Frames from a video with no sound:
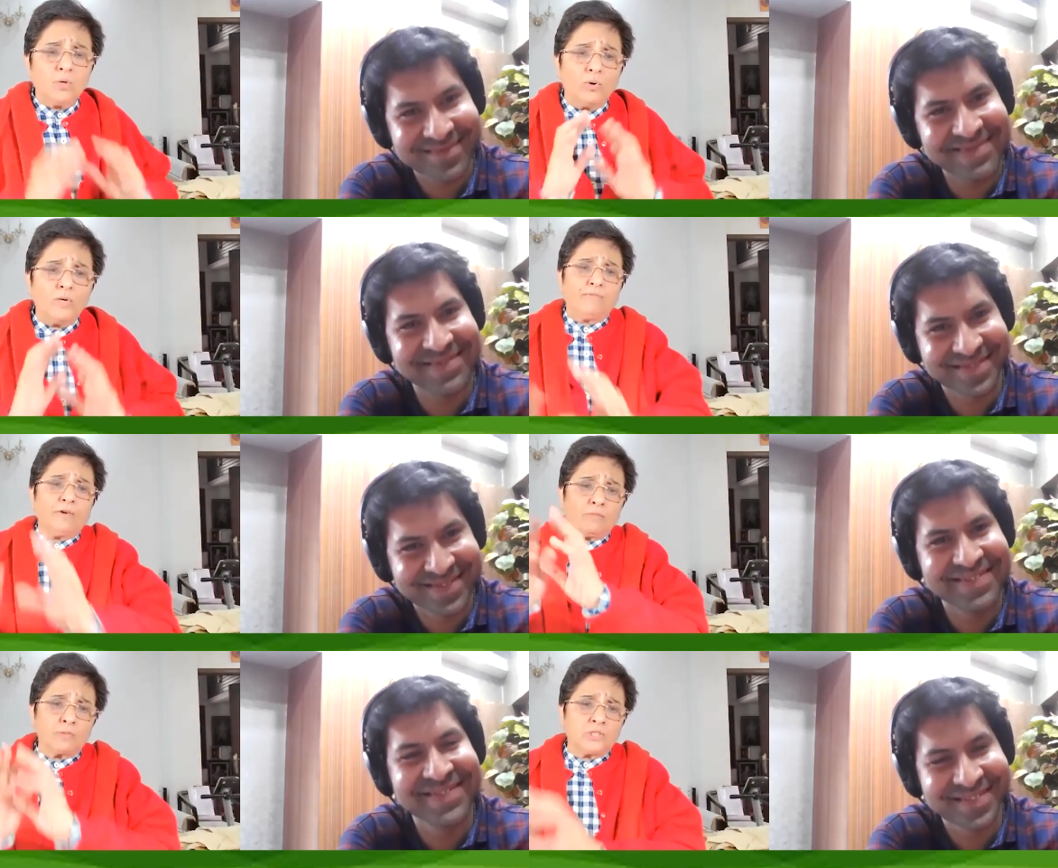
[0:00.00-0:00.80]
Speaker 1: They
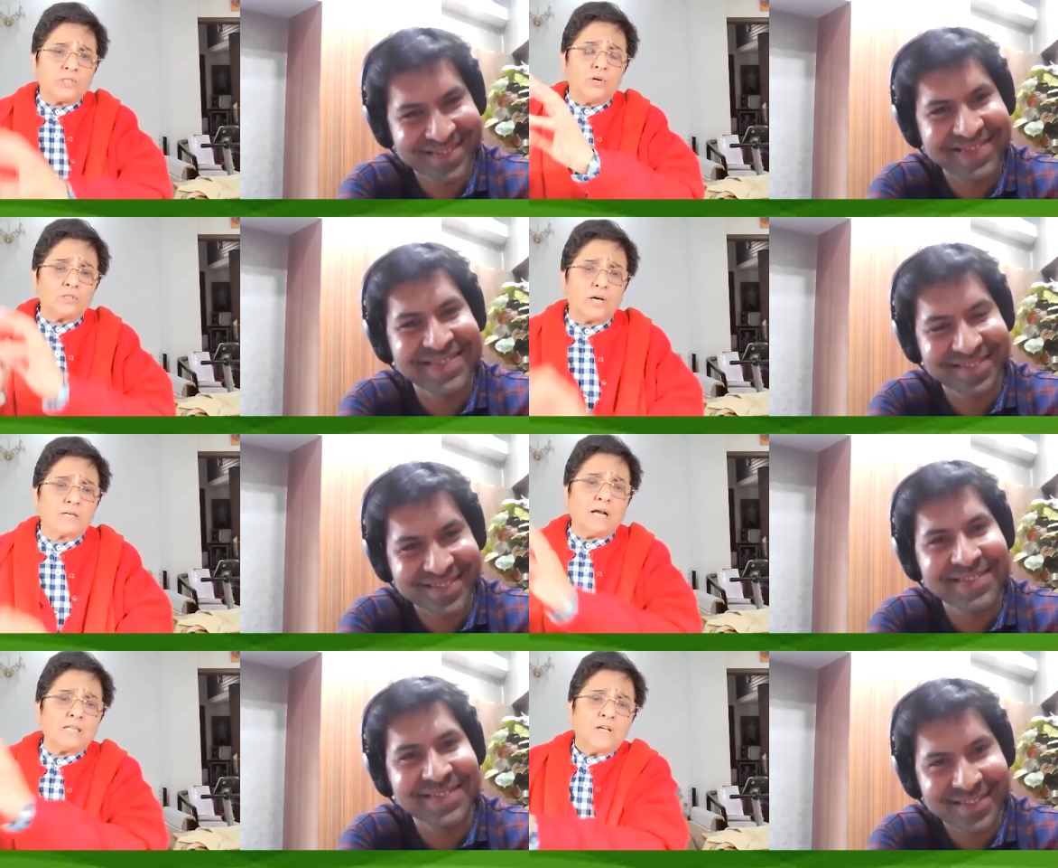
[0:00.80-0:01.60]
only uh, sitting on
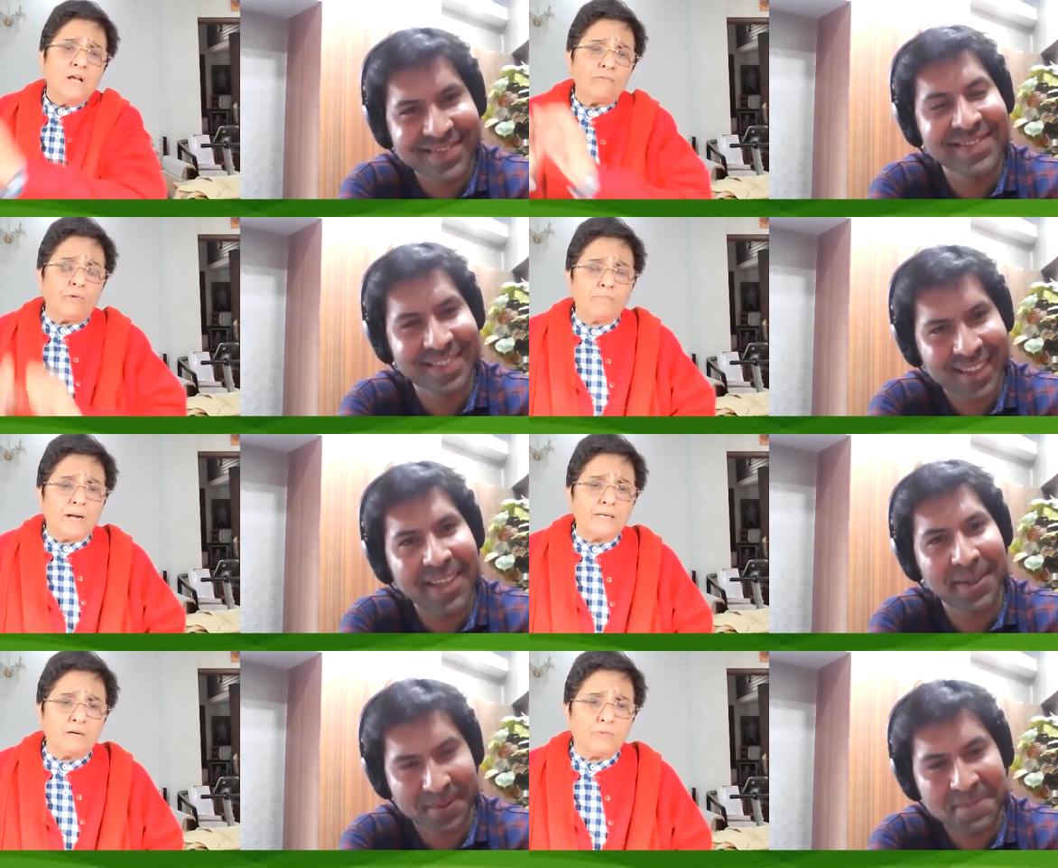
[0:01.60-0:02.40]
dharnas for
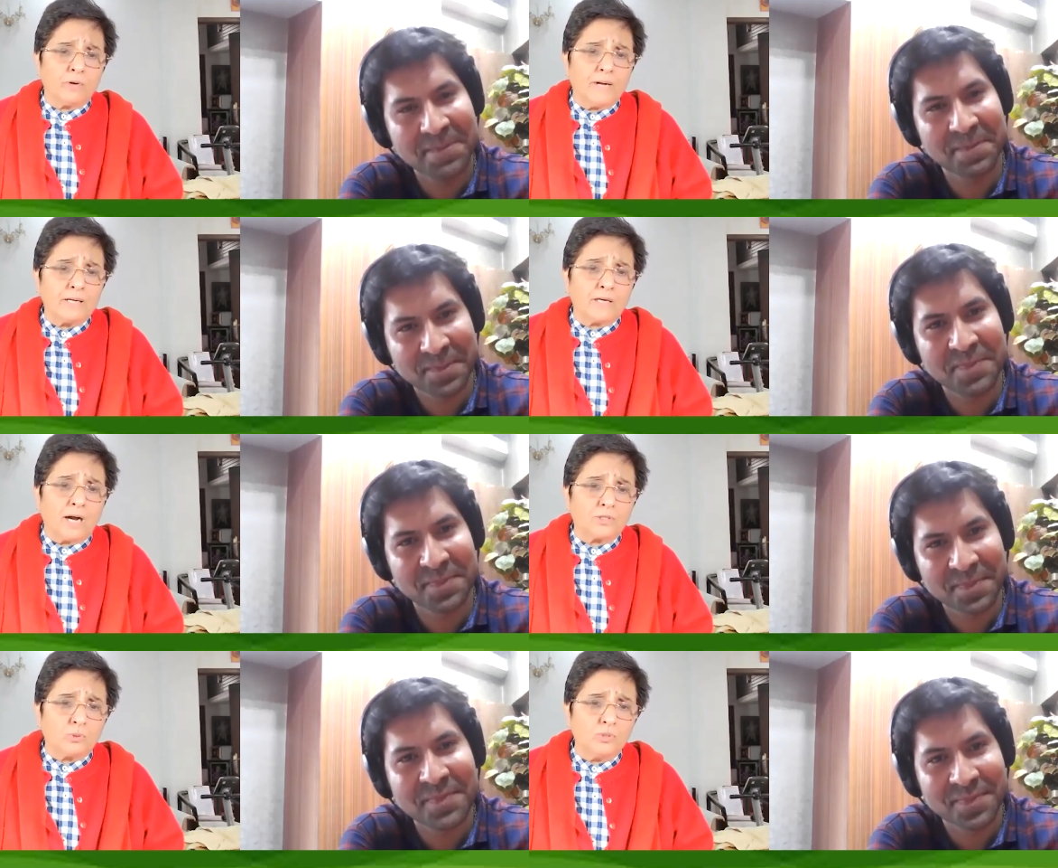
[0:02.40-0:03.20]
my for my
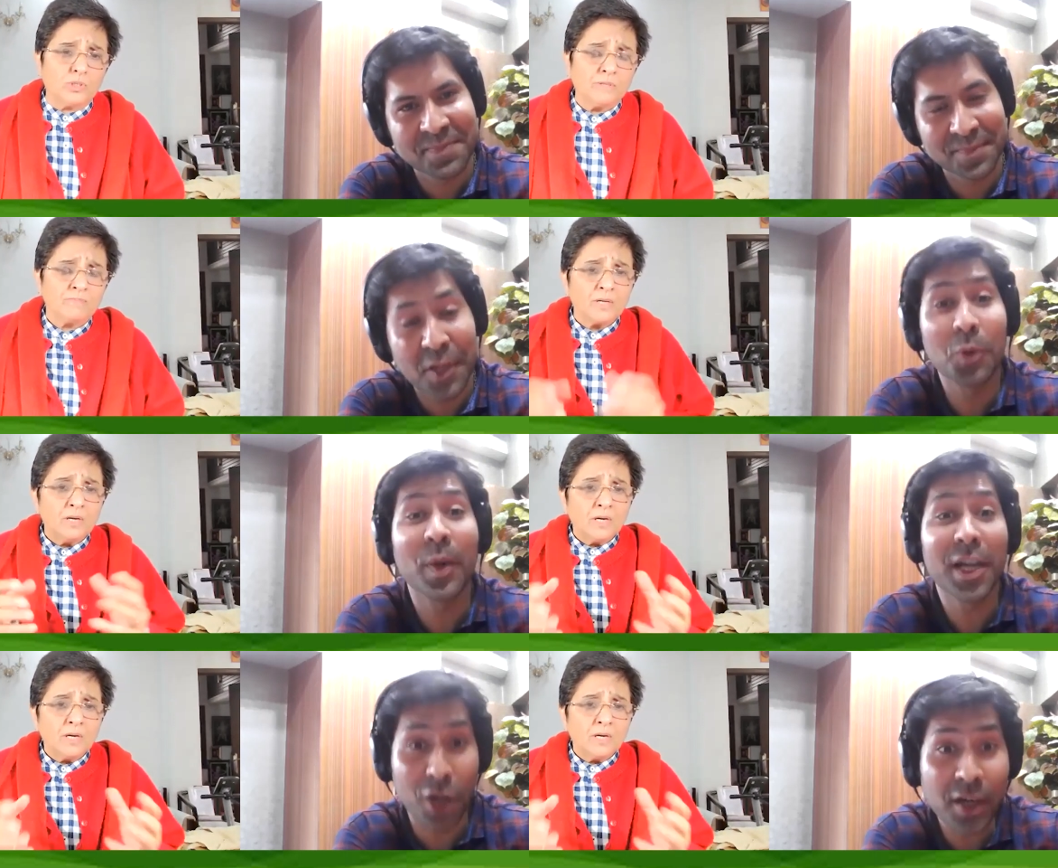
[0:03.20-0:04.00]
cartoons.
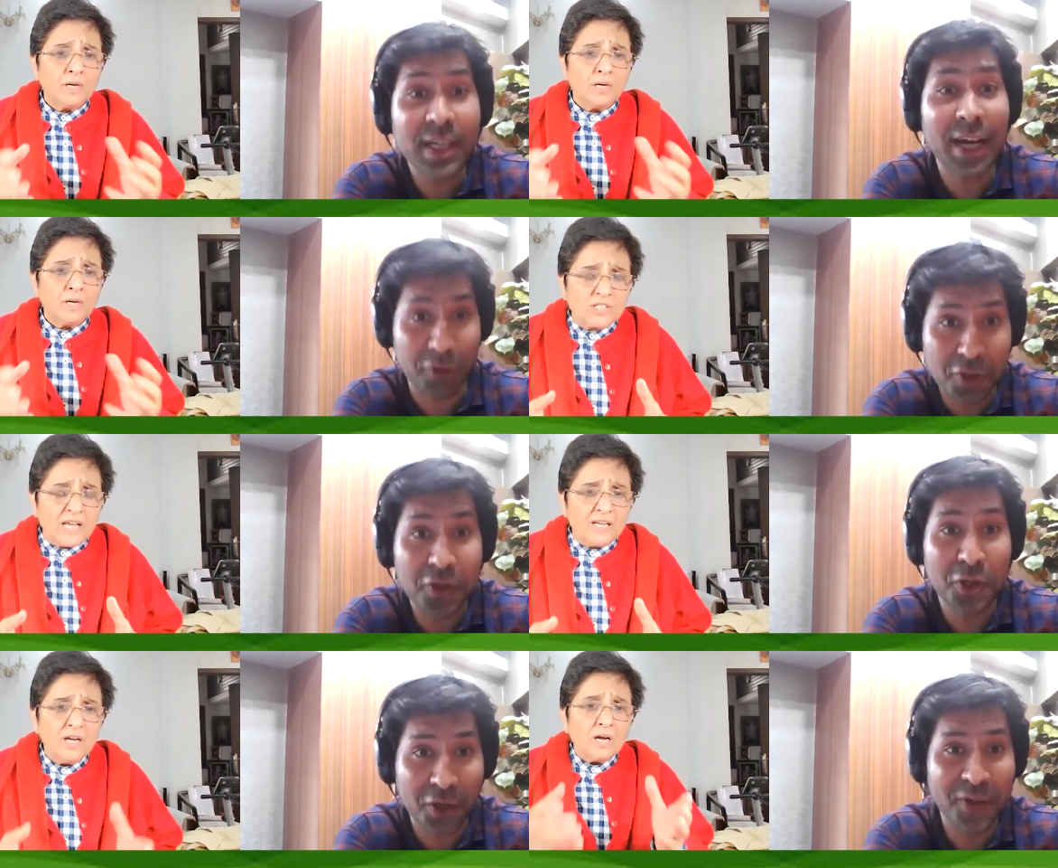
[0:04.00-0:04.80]
You were locked
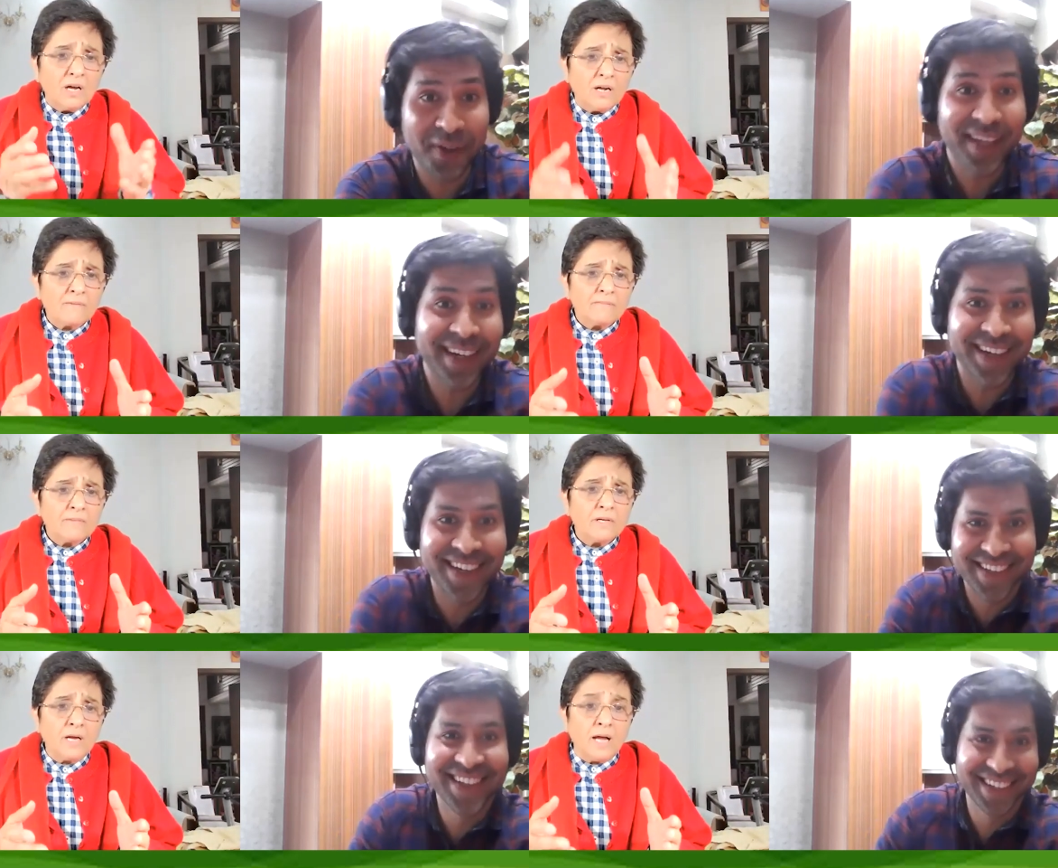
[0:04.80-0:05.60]
saying,
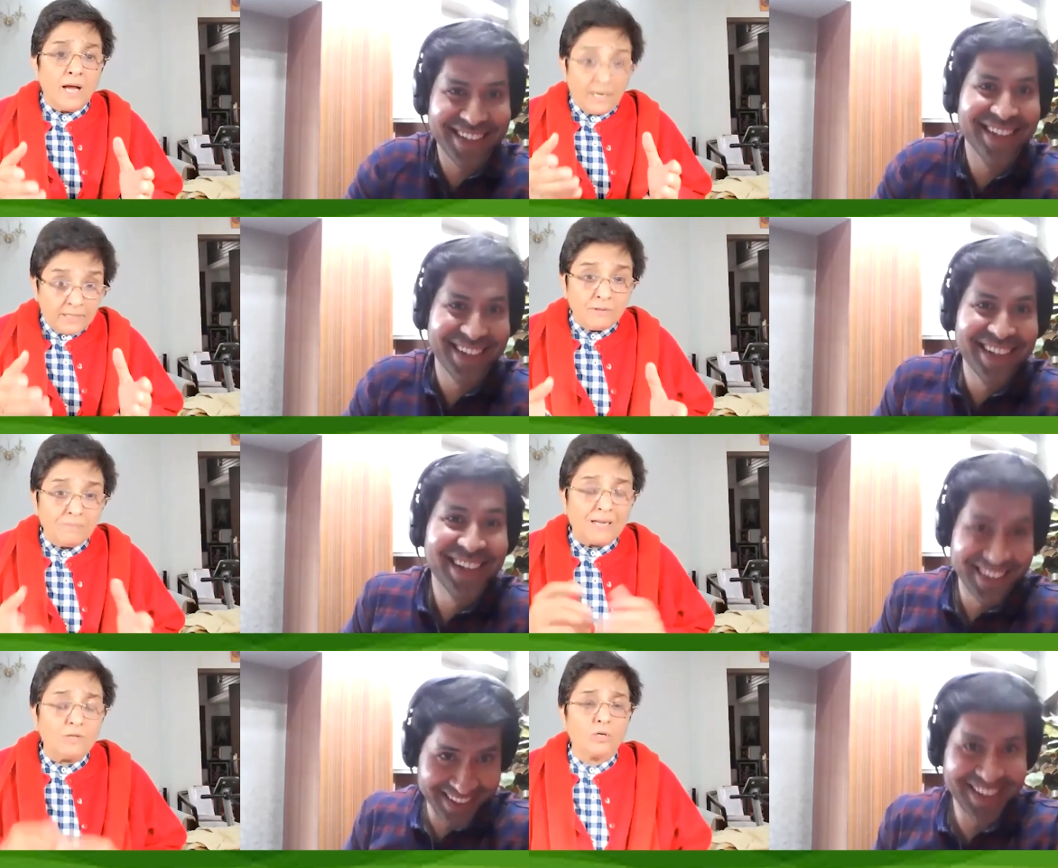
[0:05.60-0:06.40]
yeah and
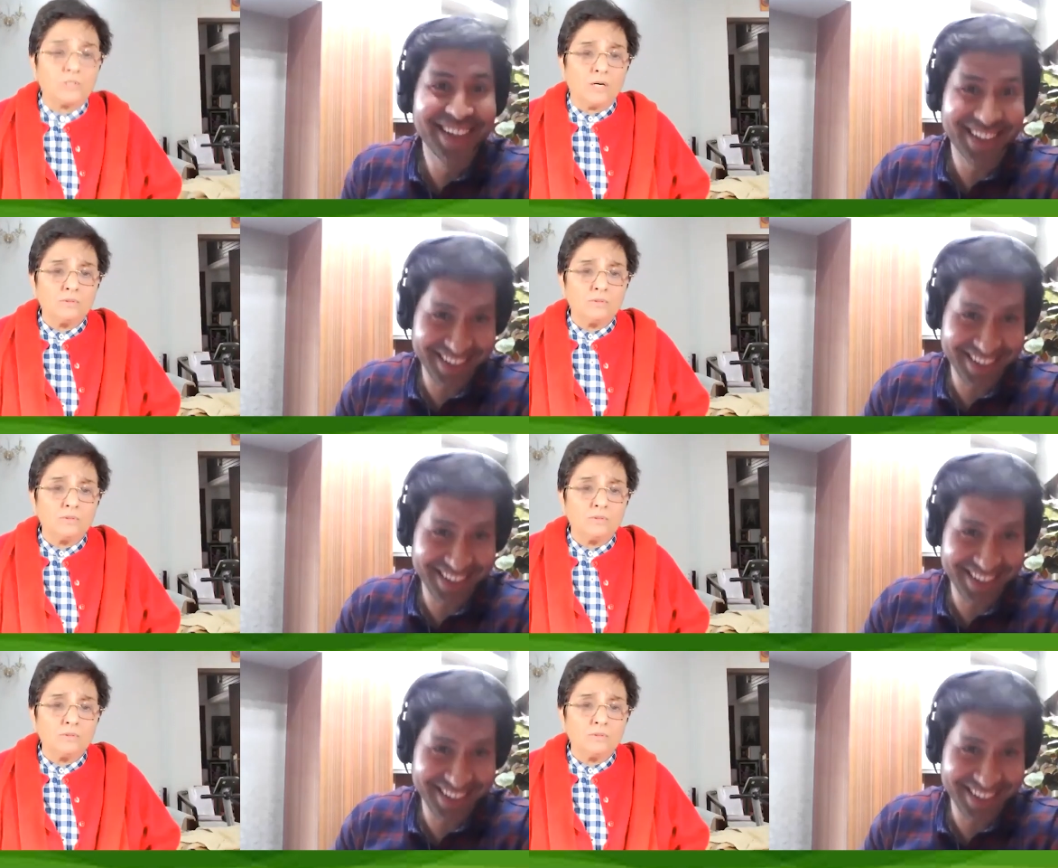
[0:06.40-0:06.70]
even my lockdown.